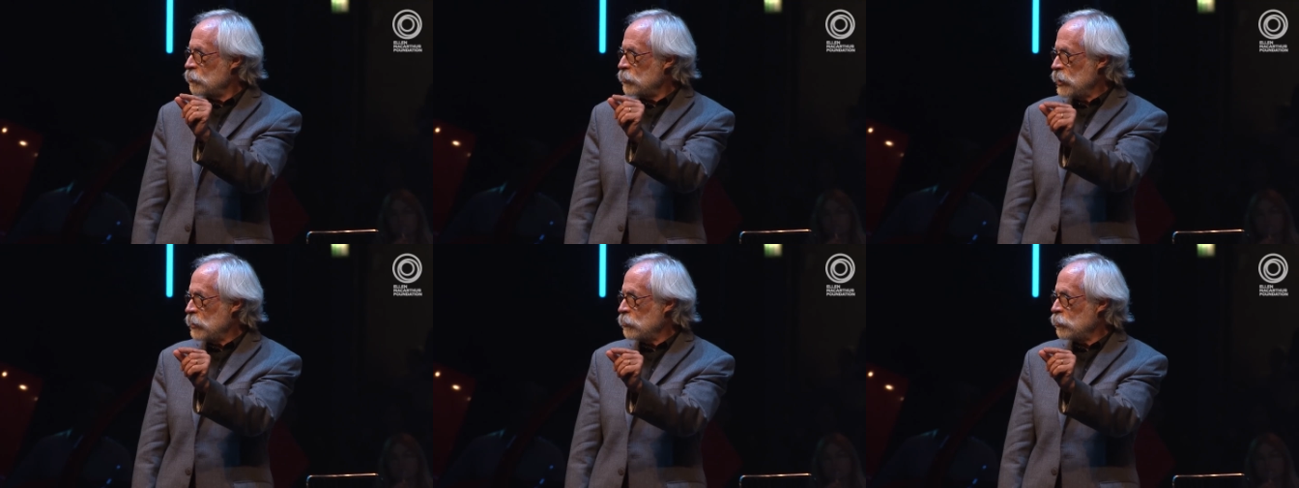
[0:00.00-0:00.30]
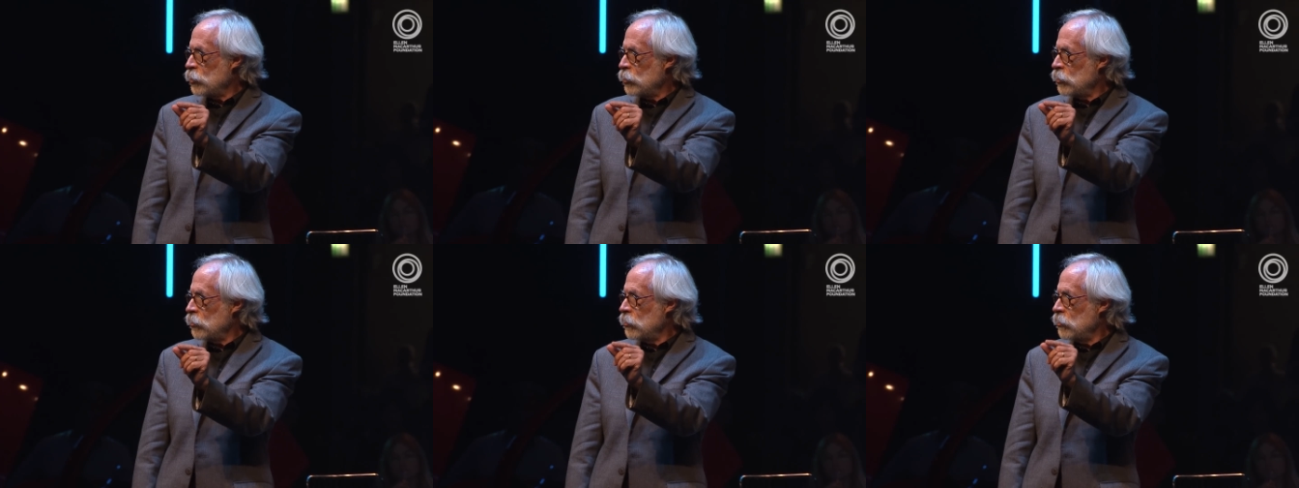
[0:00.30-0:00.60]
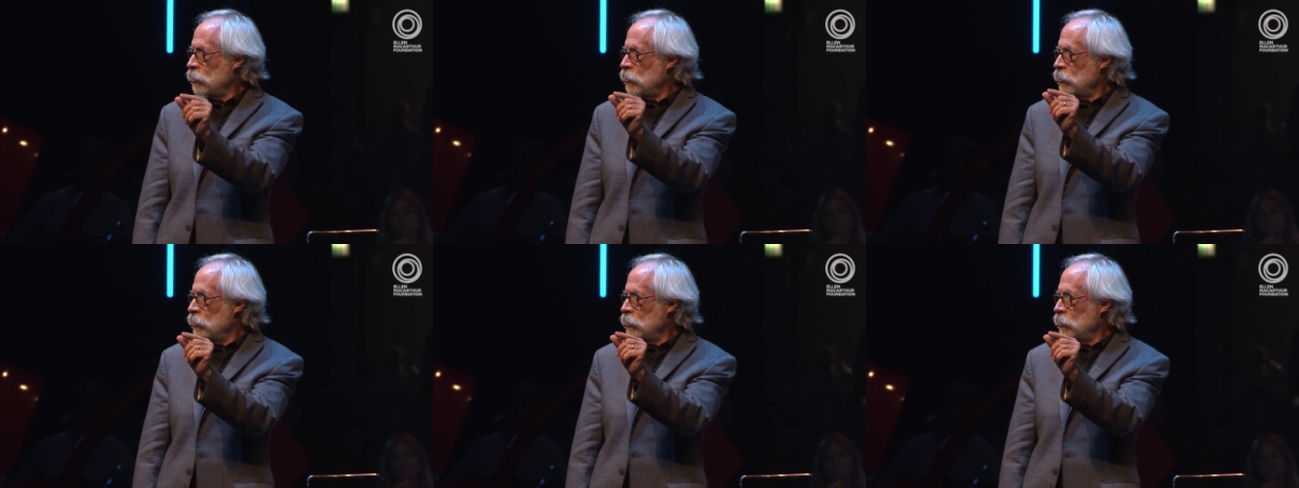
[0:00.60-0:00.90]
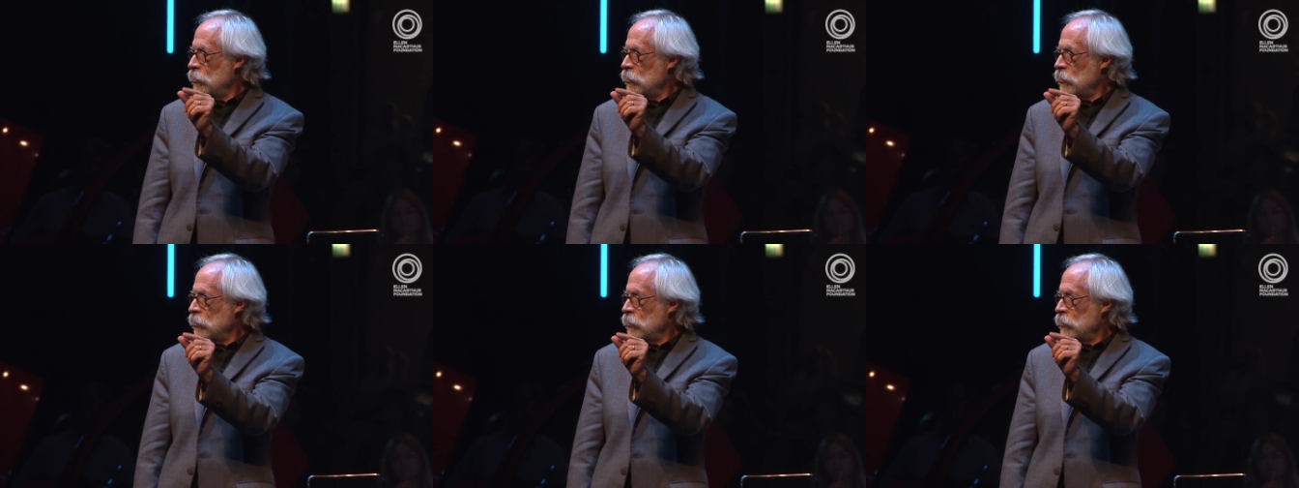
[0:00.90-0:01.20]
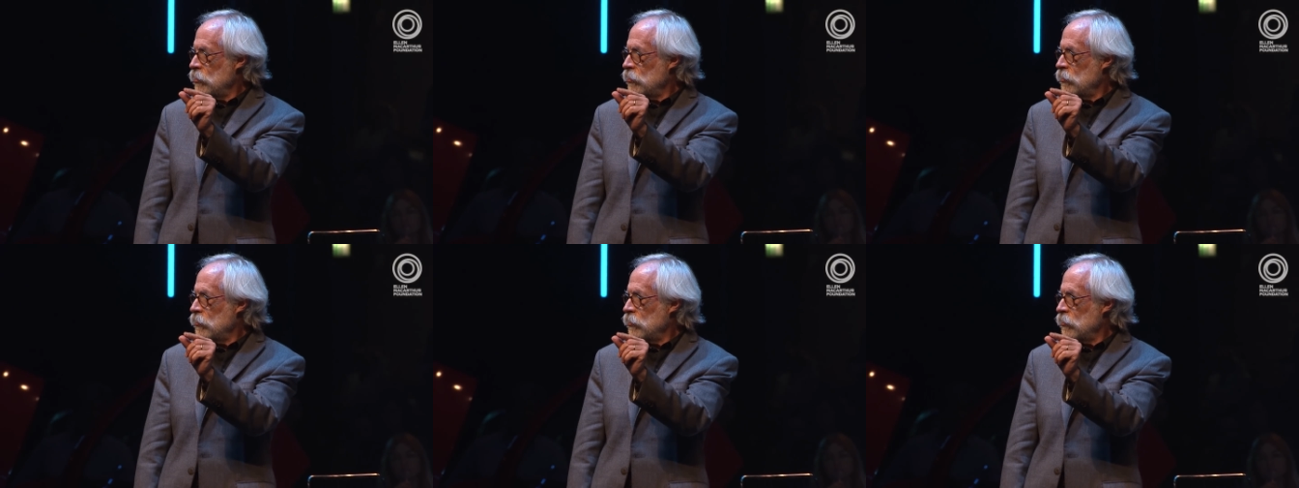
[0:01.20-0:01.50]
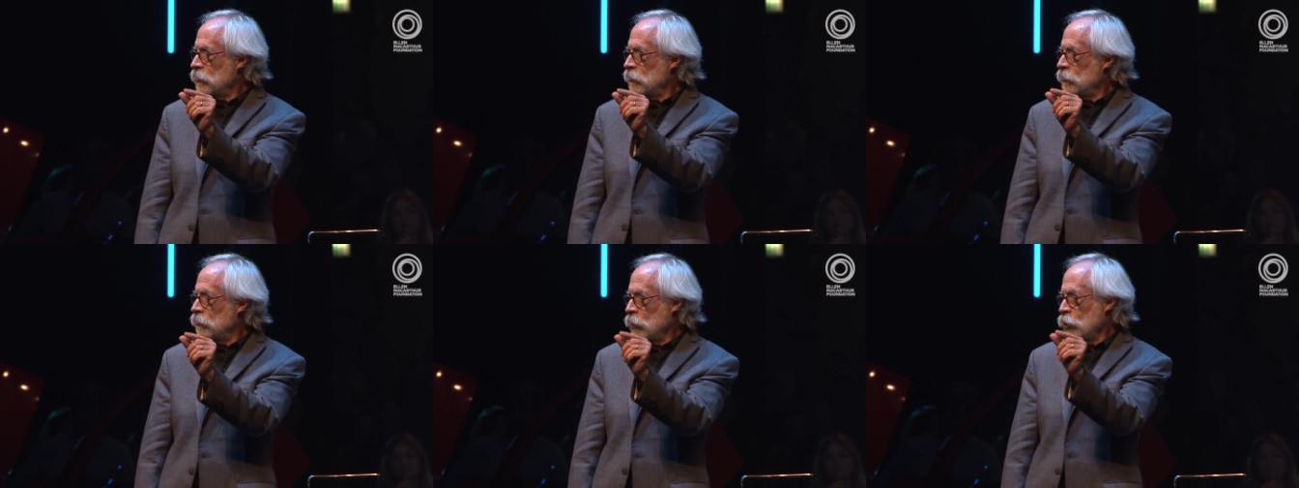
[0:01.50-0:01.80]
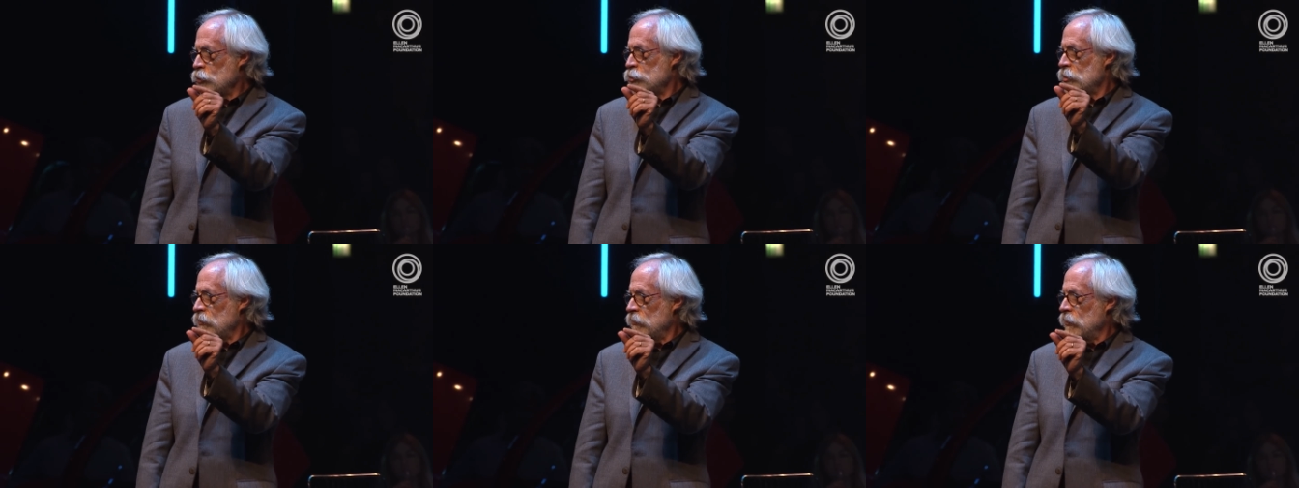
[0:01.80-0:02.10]
people,
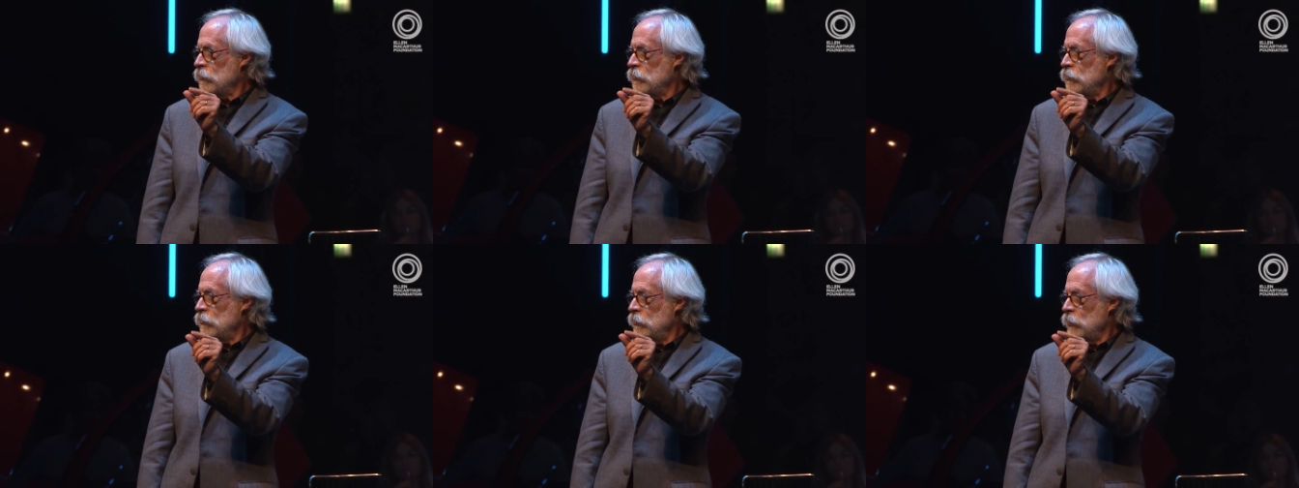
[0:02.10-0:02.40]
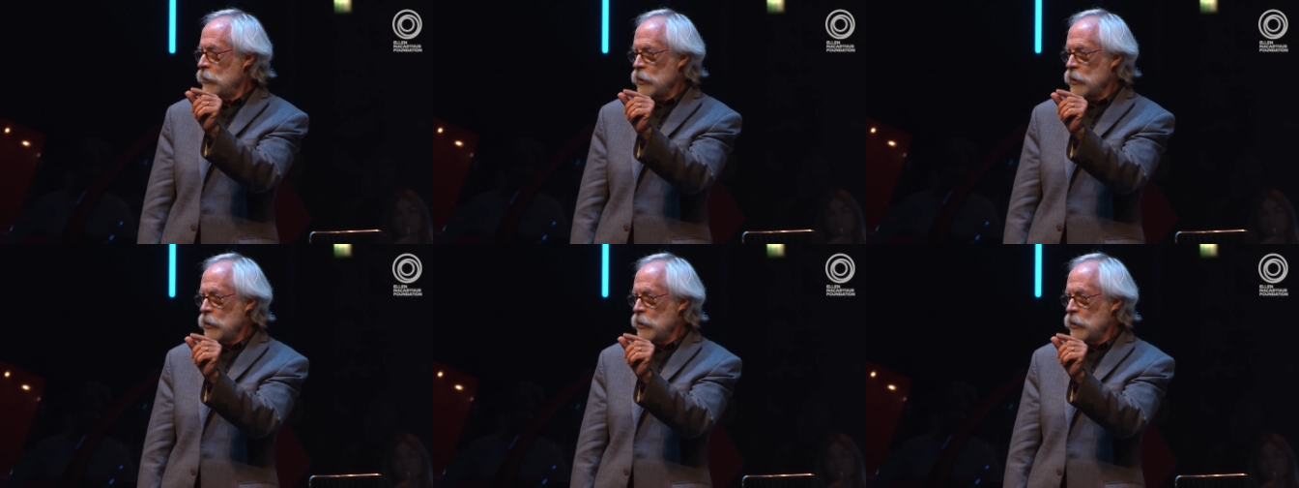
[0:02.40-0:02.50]
most of them,